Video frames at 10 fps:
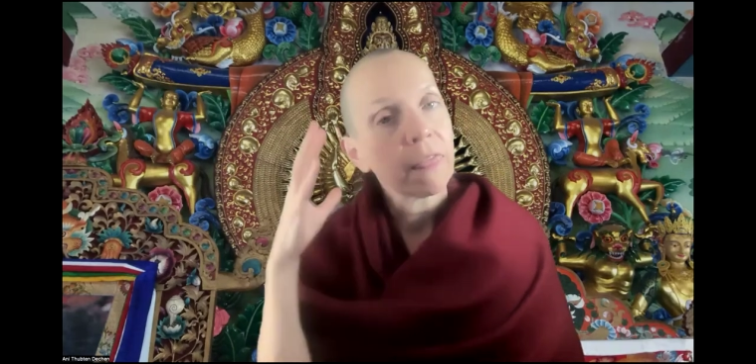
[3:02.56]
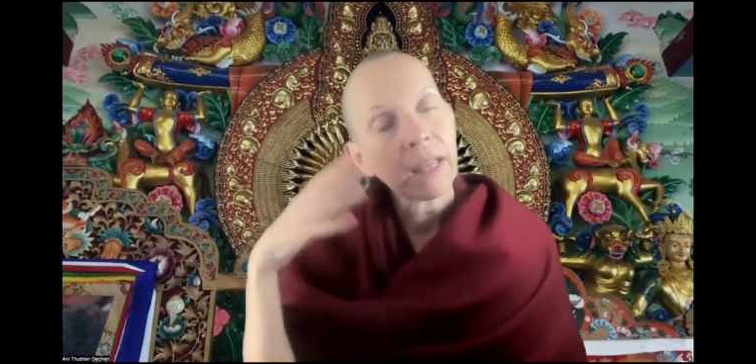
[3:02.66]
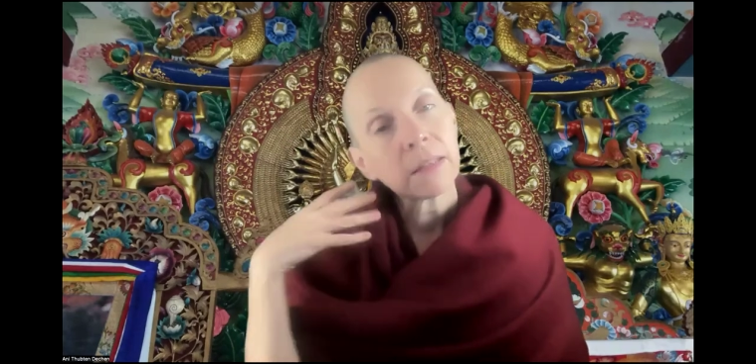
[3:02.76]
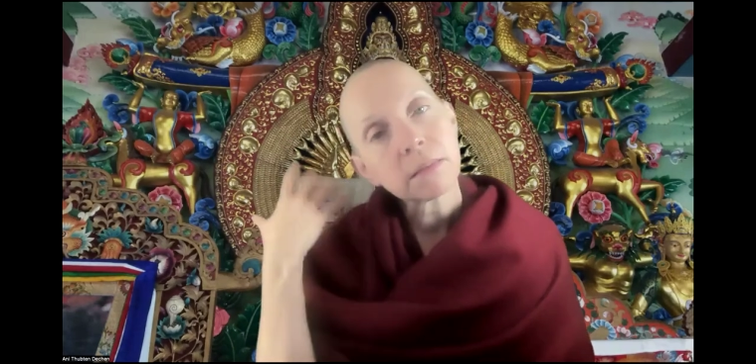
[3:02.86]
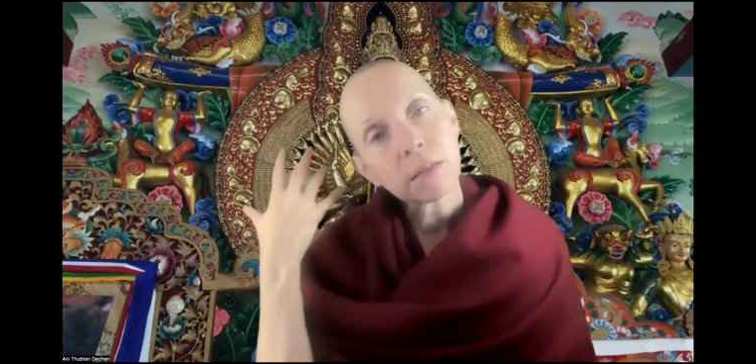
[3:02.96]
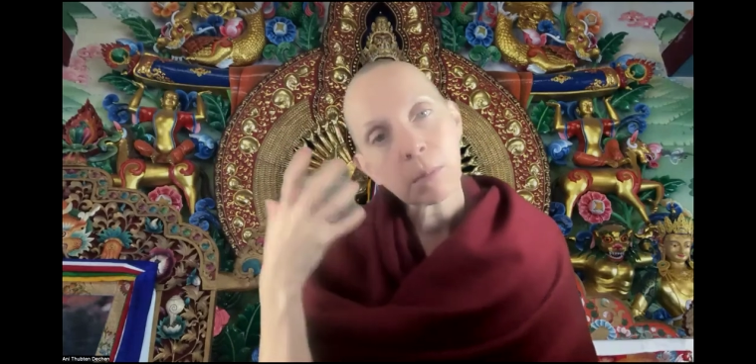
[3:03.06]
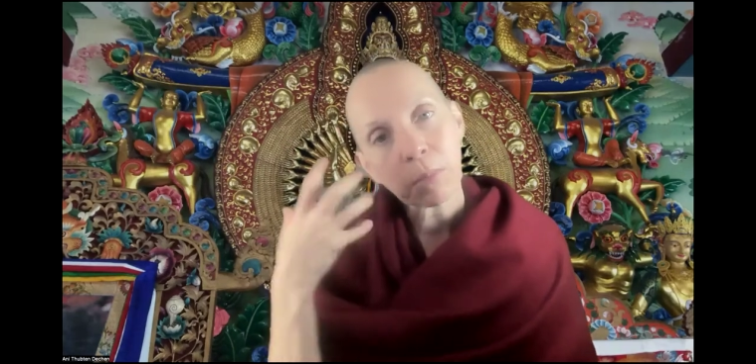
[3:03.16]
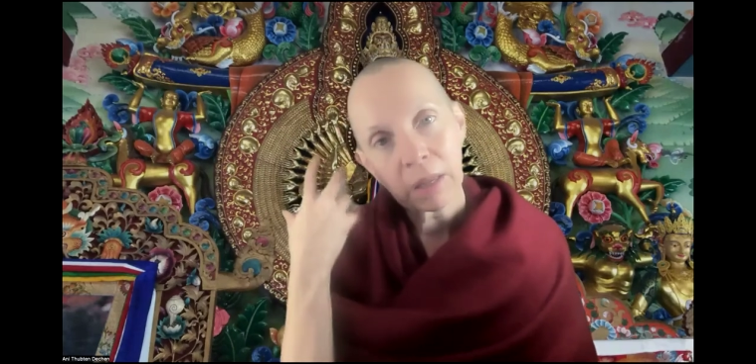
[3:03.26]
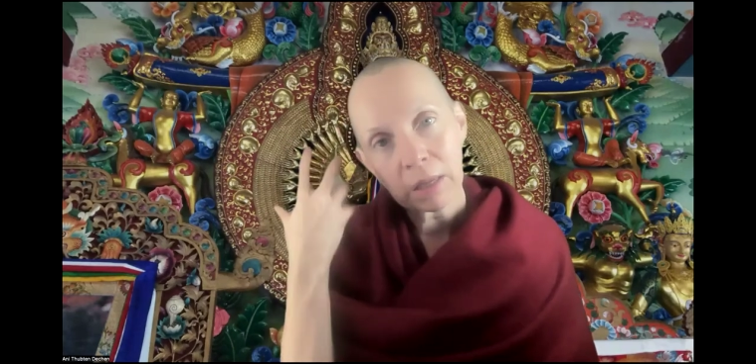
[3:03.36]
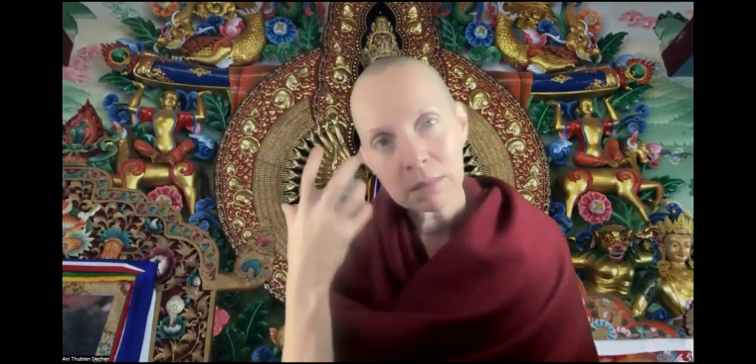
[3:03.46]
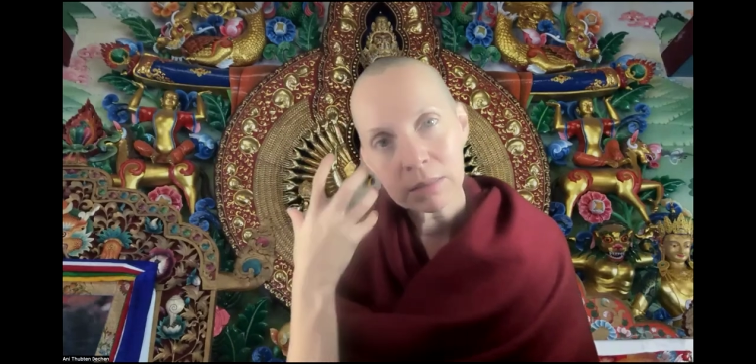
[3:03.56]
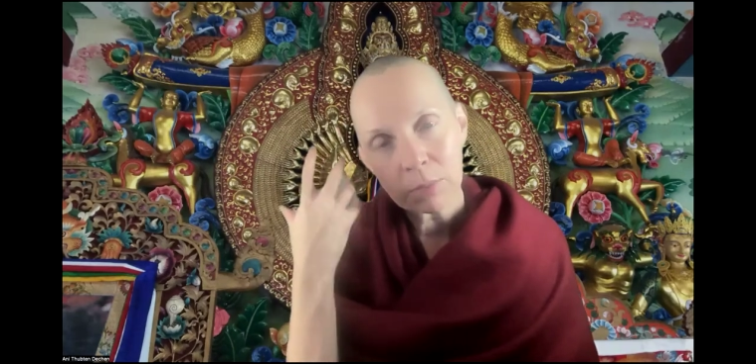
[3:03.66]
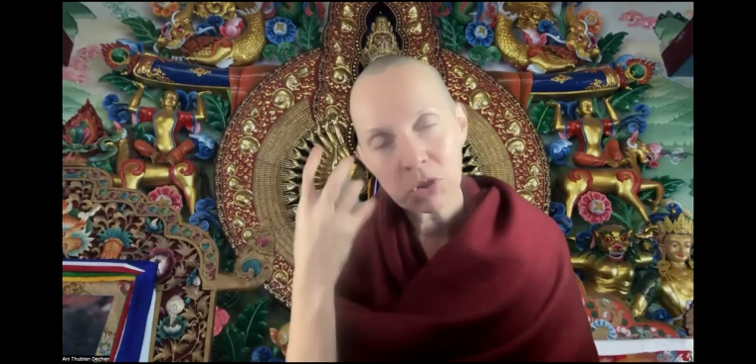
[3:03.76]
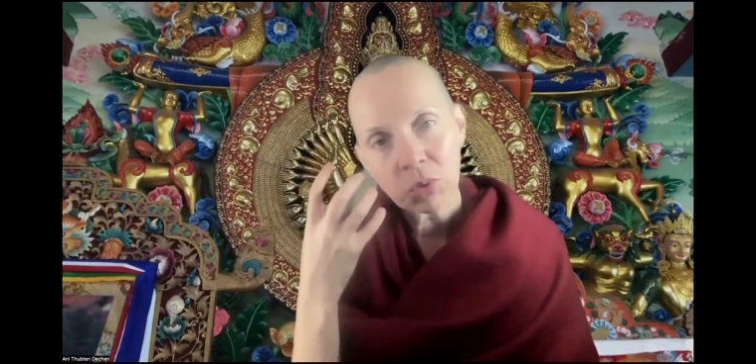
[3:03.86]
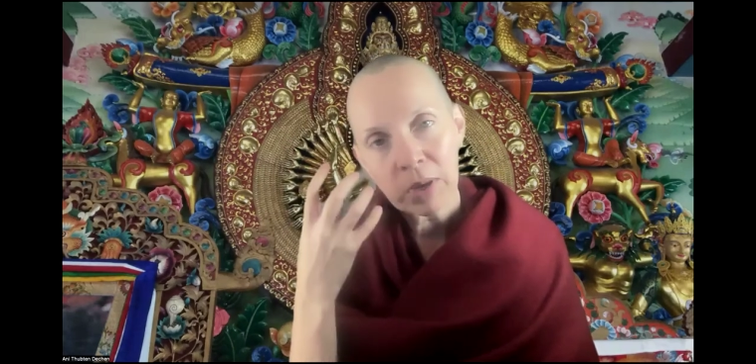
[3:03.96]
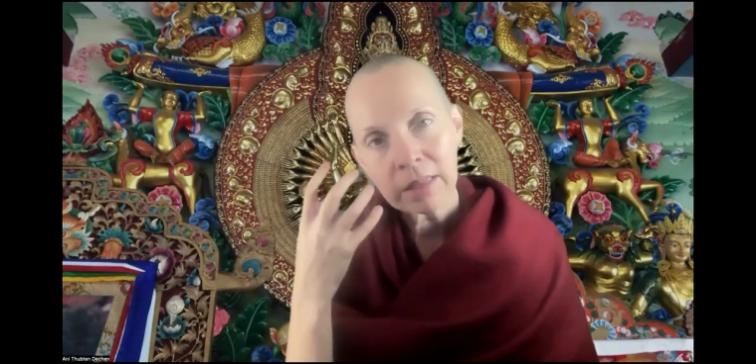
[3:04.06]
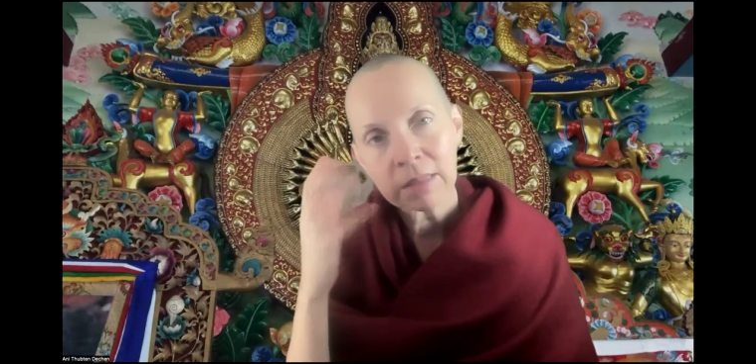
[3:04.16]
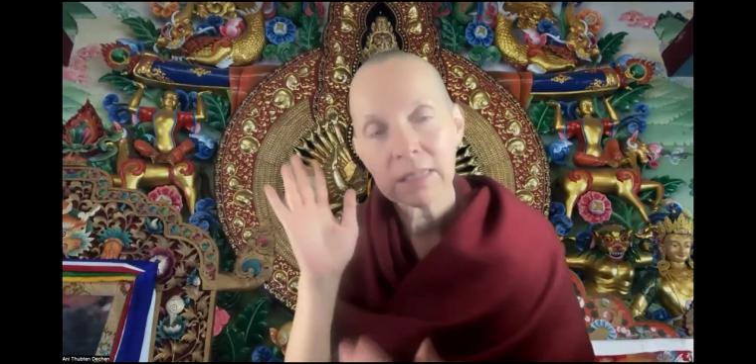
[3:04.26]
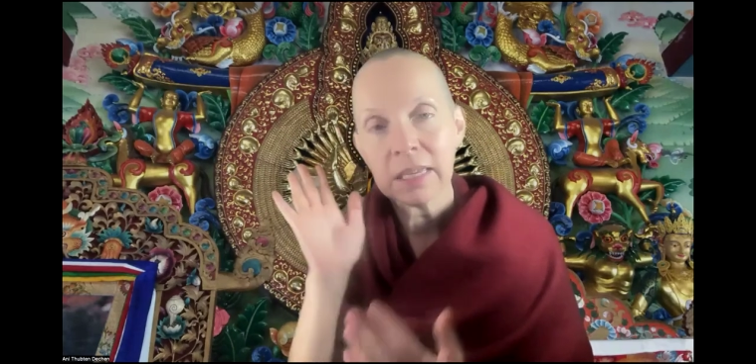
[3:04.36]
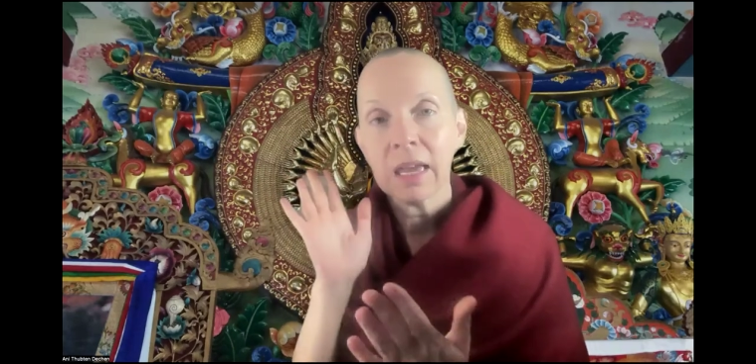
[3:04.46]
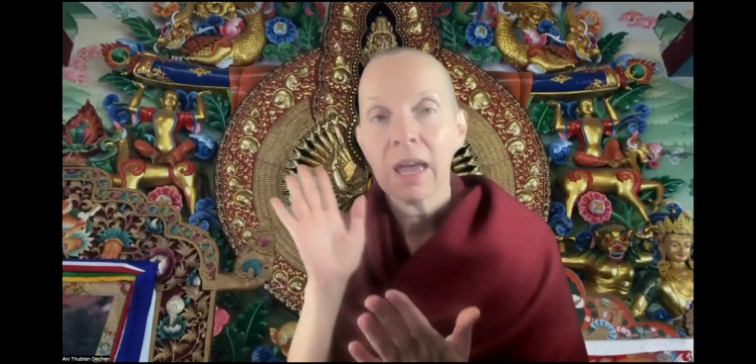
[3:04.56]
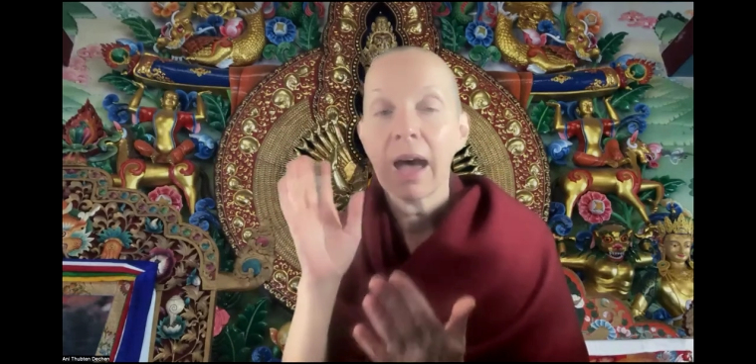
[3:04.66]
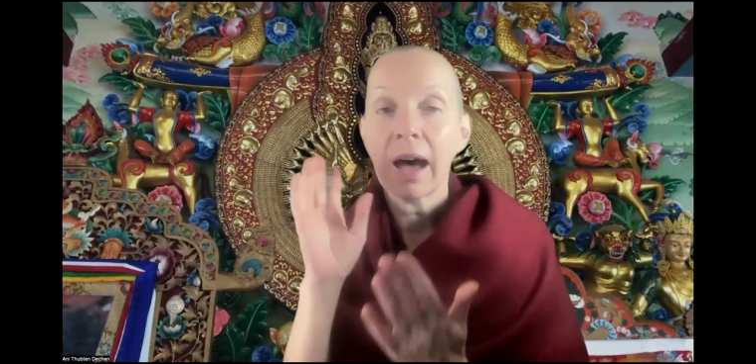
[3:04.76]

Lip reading: That's done by conceptuality,